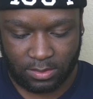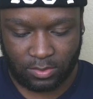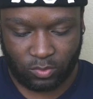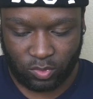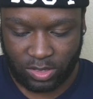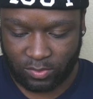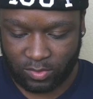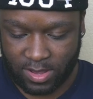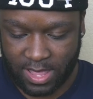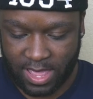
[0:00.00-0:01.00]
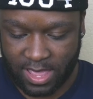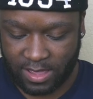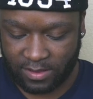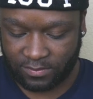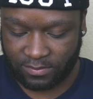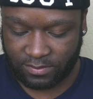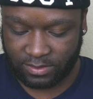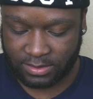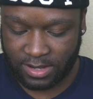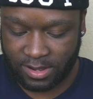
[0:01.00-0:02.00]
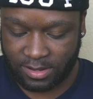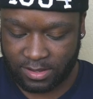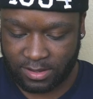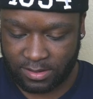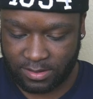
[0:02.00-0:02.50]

We will have Target,